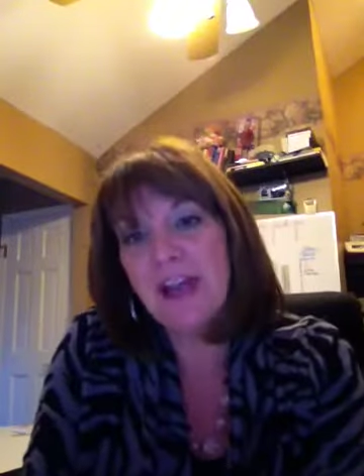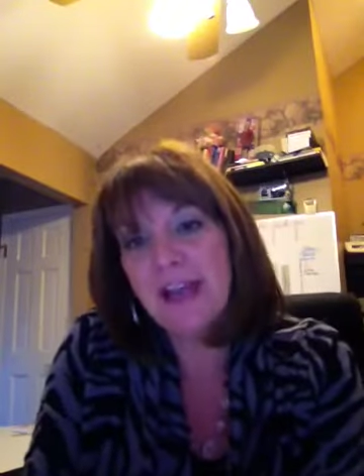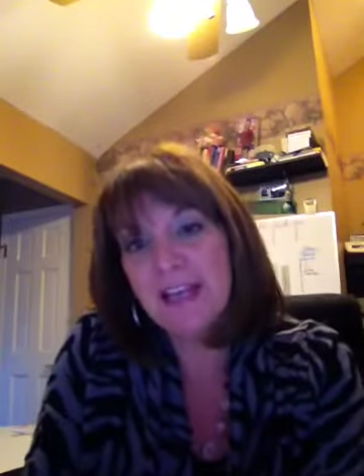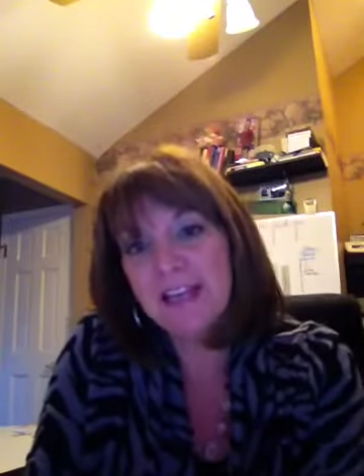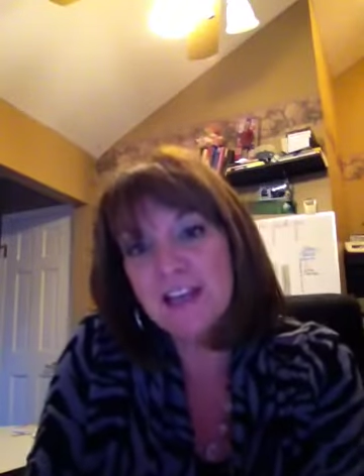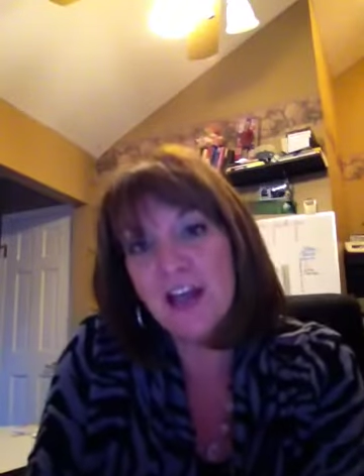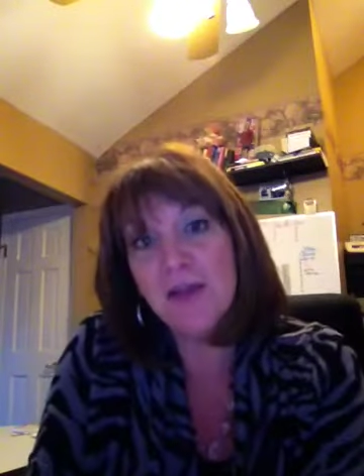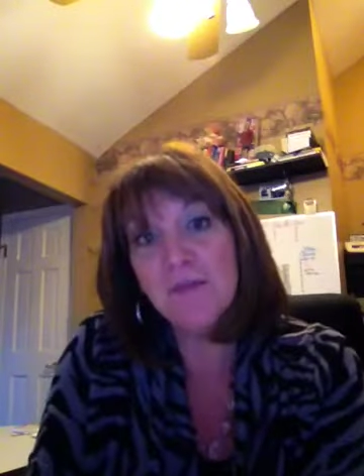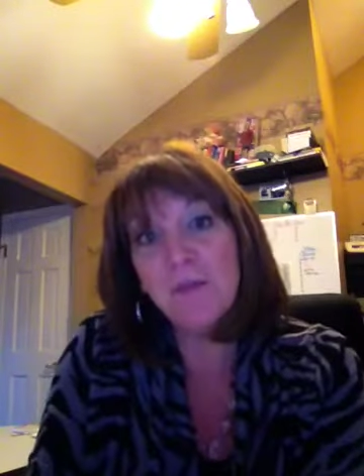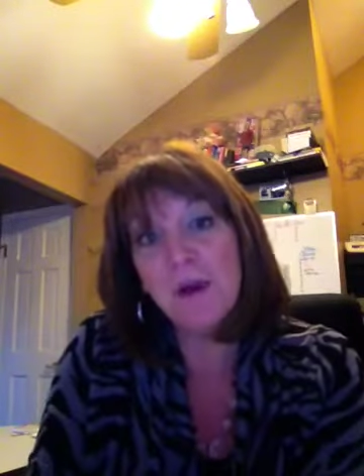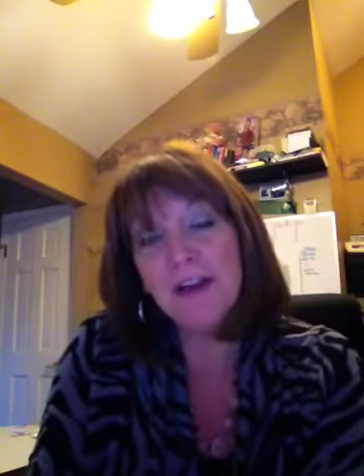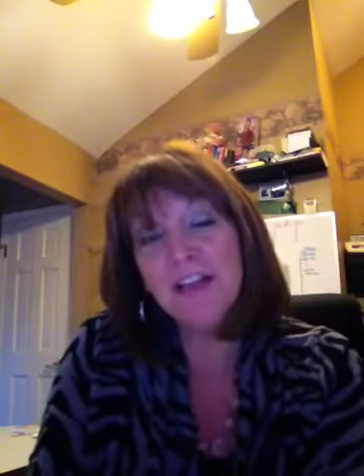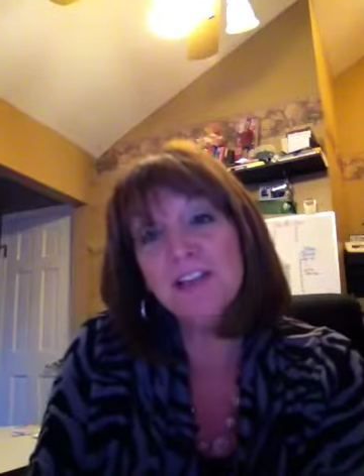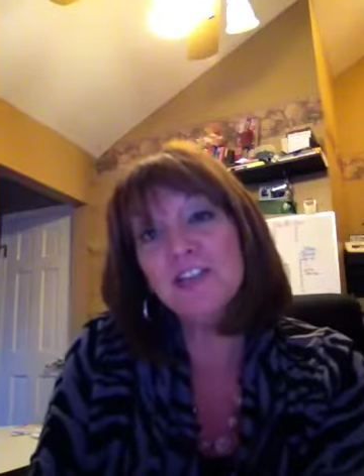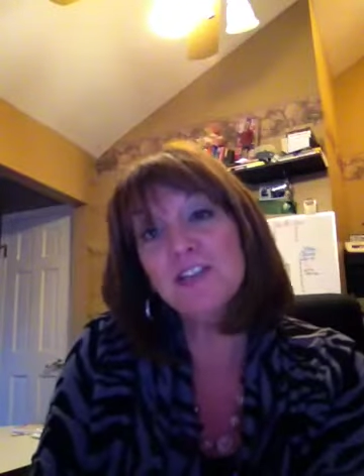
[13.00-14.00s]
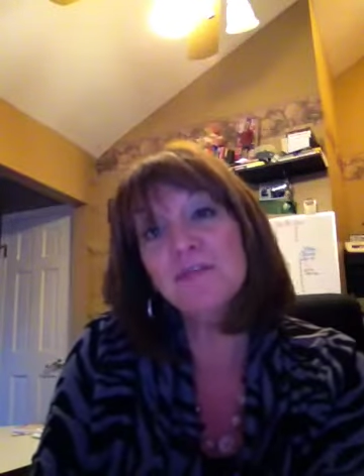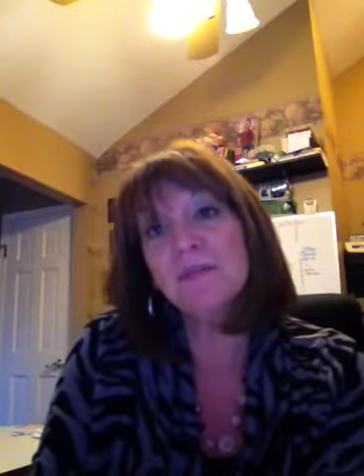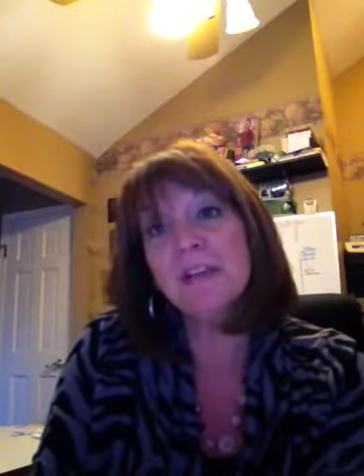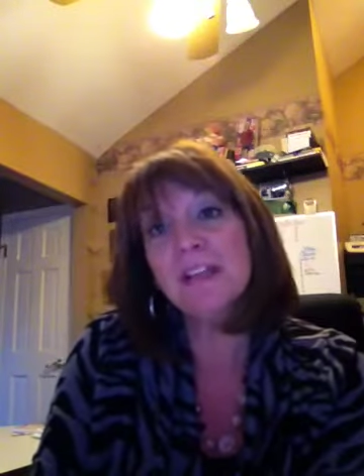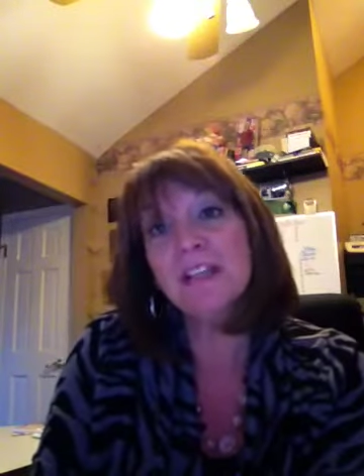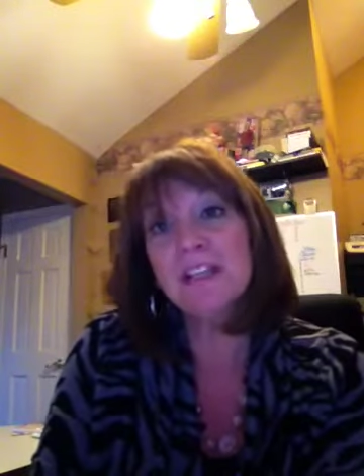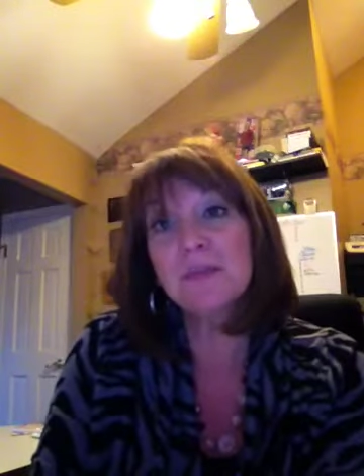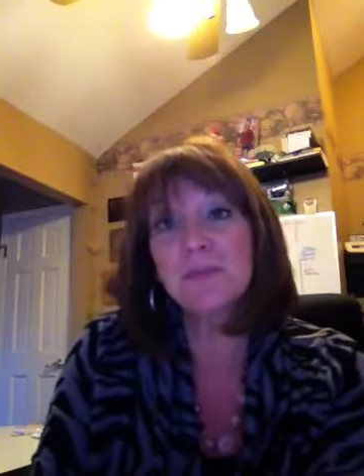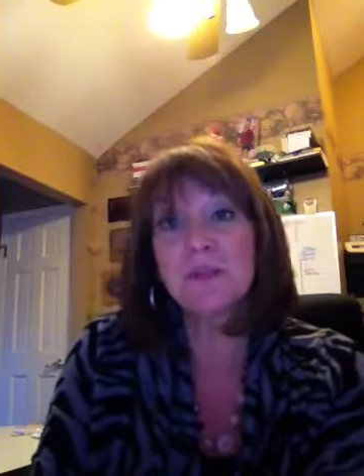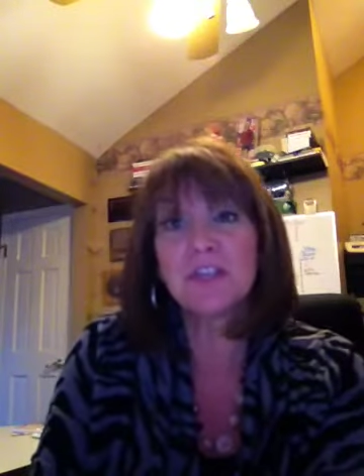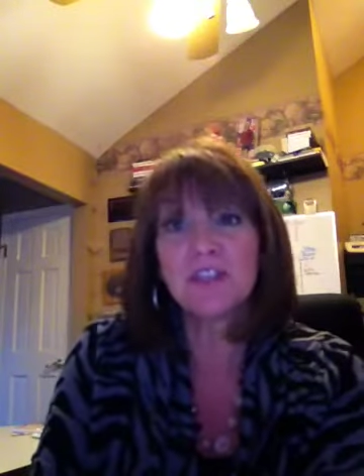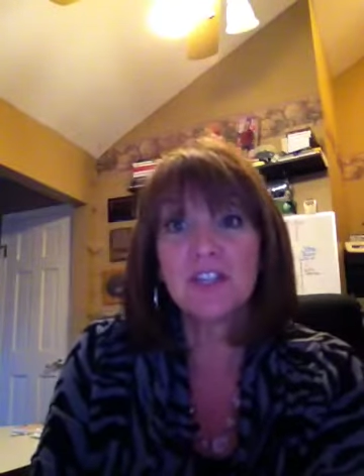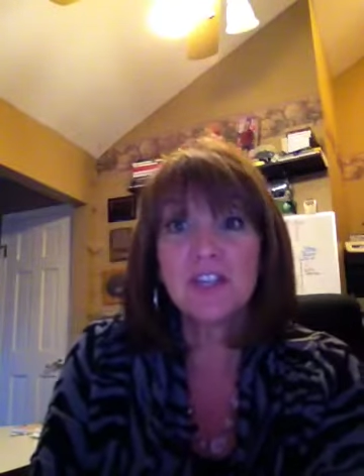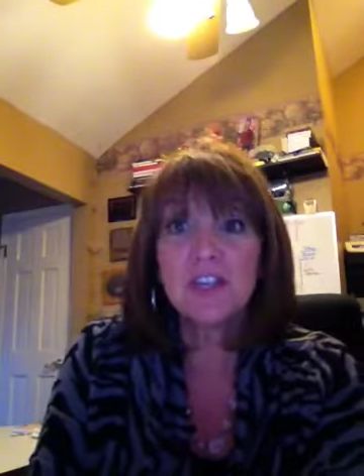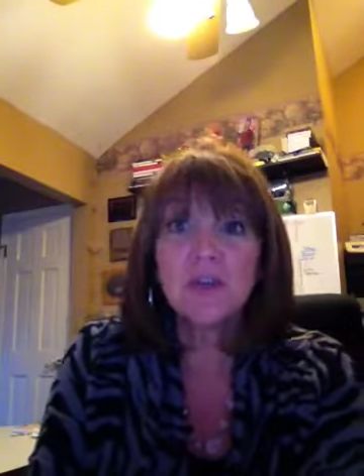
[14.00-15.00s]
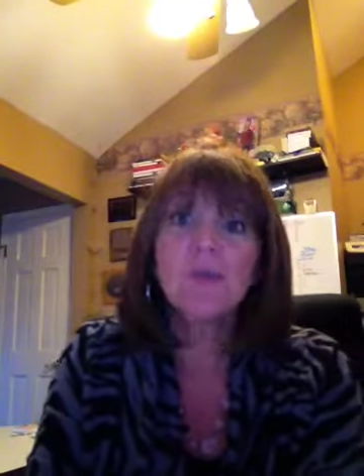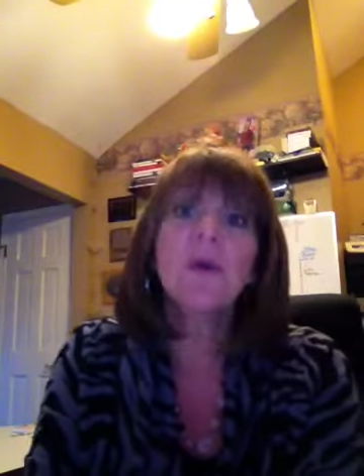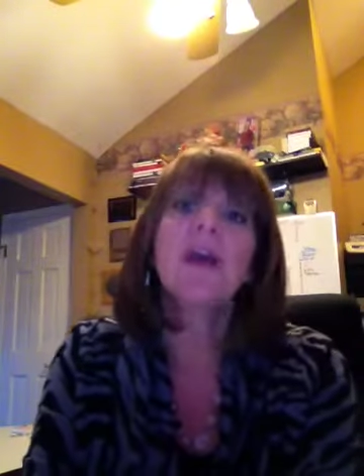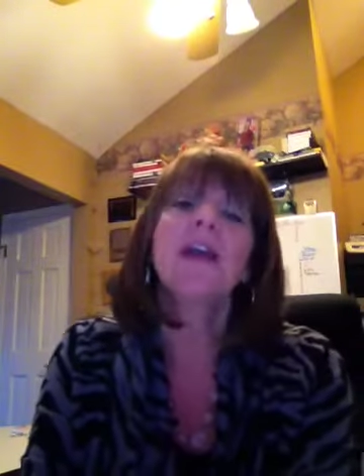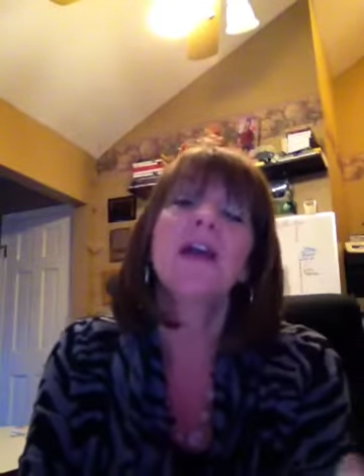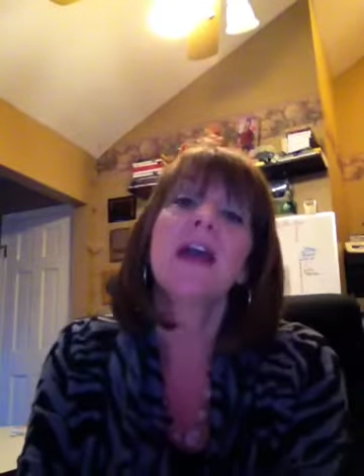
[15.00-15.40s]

And I wanted to really express to you